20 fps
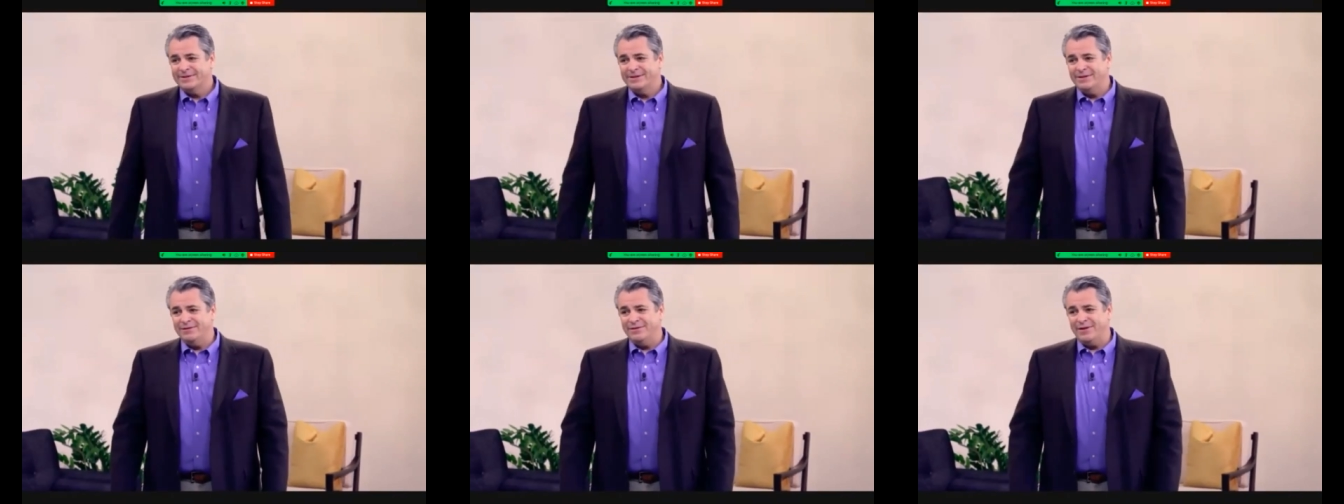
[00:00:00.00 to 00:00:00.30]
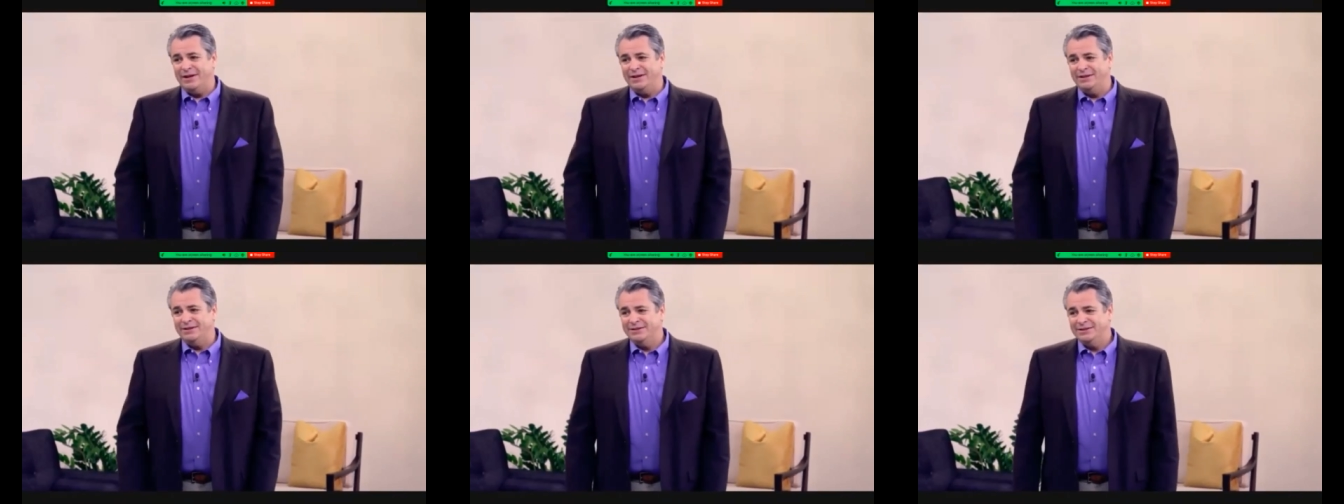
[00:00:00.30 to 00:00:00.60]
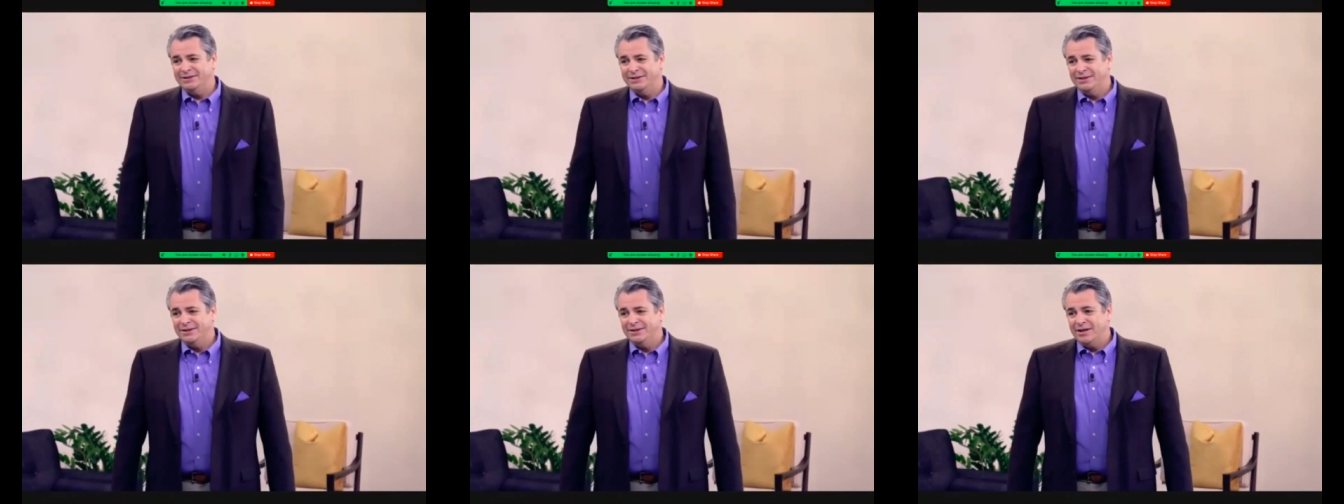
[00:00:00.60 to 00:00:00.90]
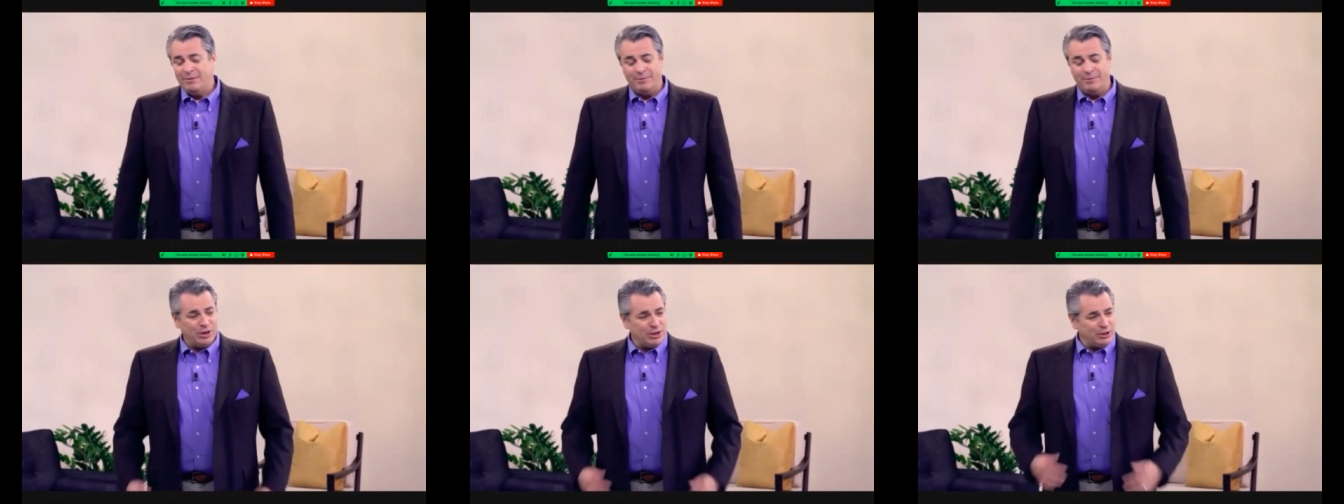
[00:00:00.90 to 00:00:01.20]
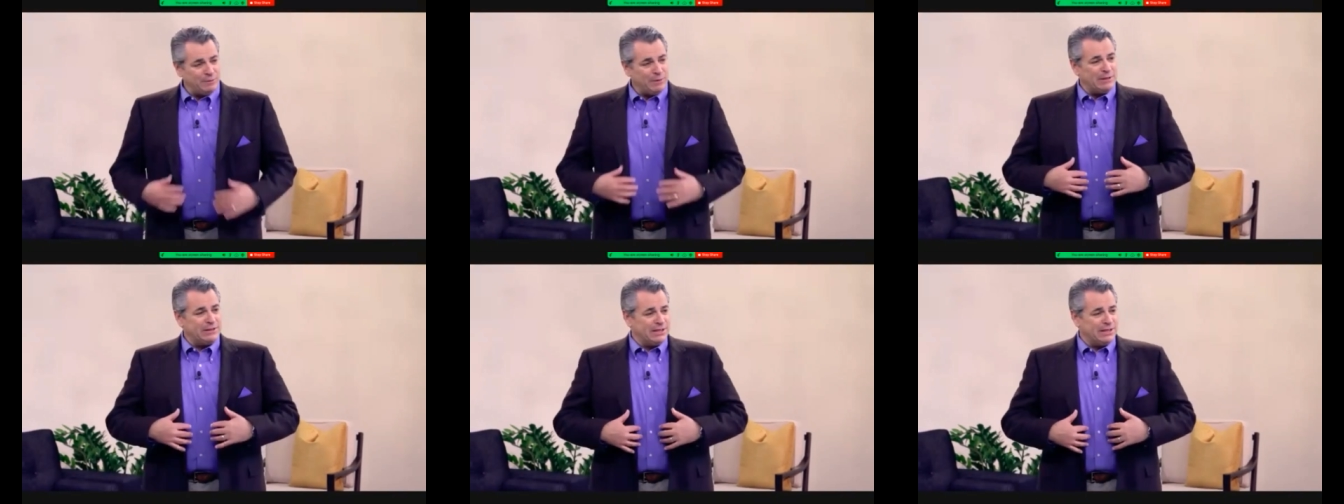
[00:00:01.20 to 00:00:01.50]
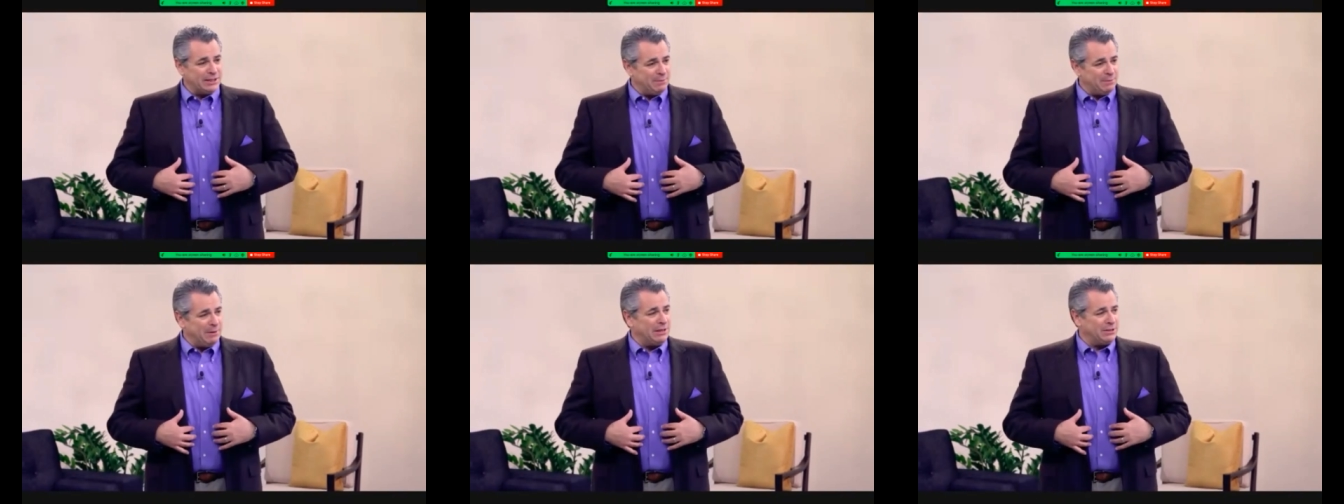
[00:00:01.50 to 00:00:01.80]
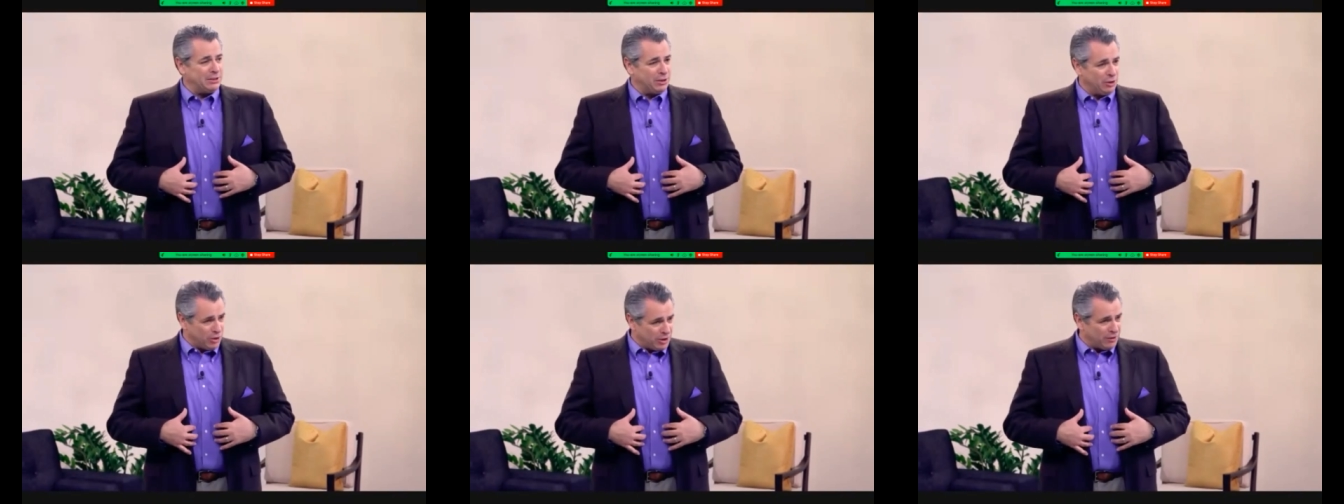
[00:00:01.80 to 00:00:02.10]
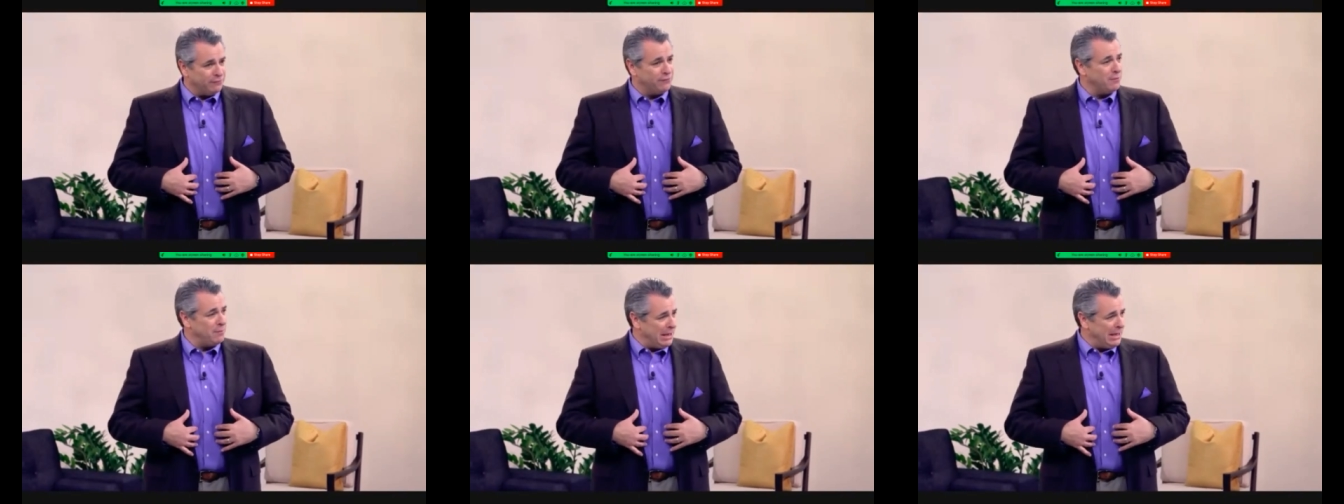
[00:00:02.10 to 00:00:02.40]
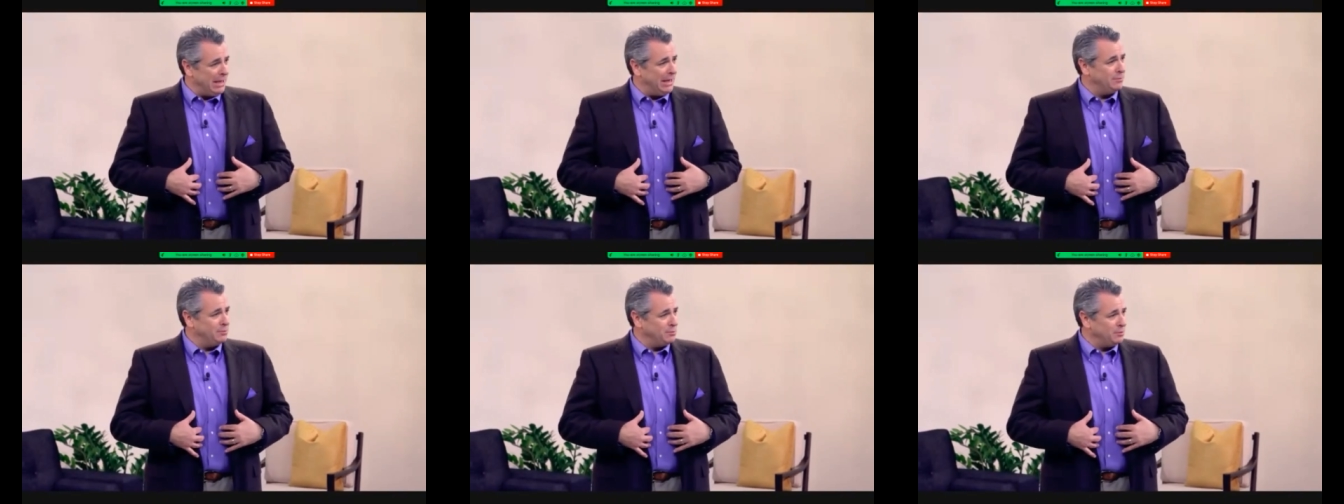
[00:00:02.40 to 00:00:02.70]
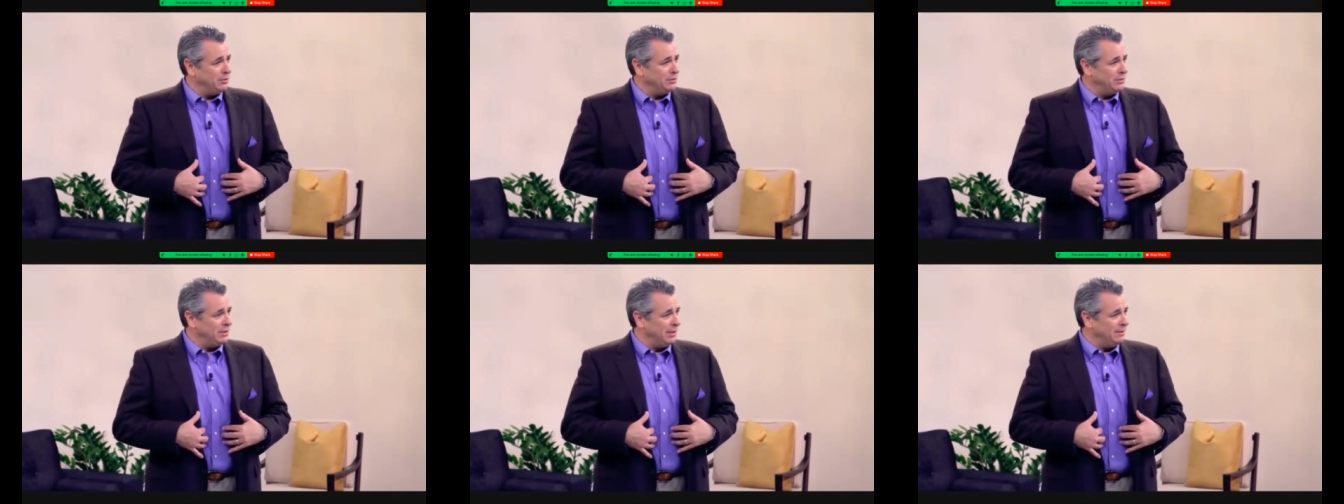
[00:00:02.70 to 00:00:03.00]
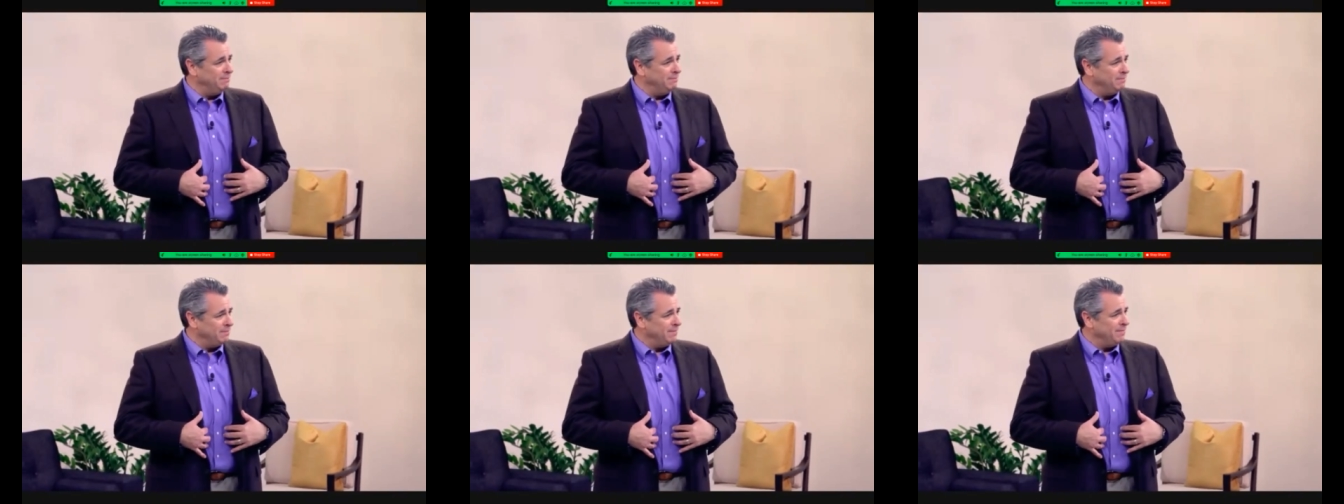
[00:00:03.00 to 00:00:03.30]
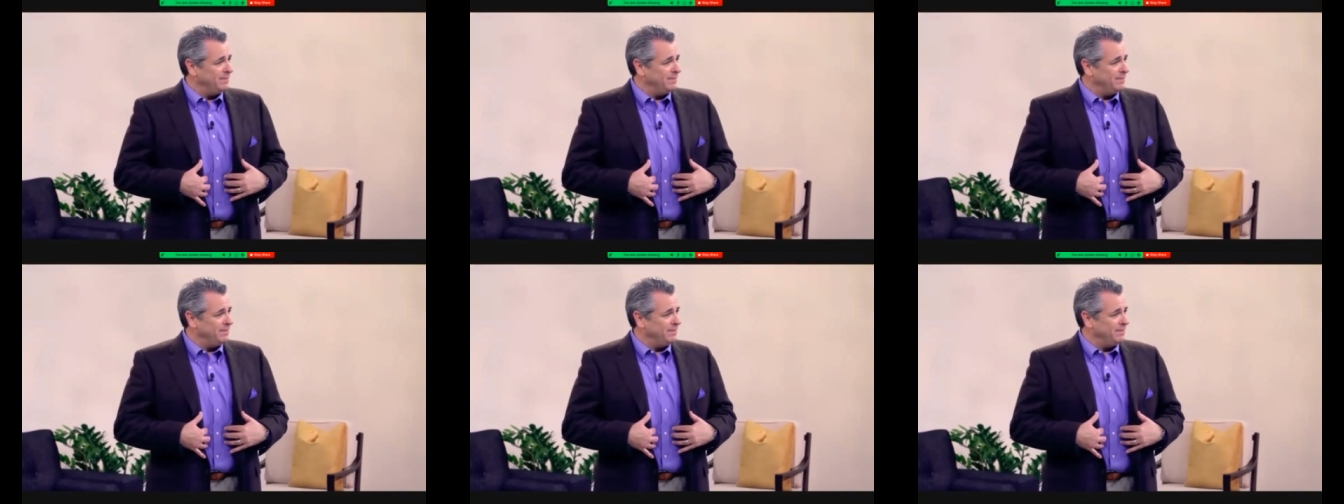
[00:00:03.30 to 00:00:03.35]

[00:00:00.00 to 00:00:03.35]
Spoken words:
You follow? I mean, I spent 6 minutes looking for my abs one time.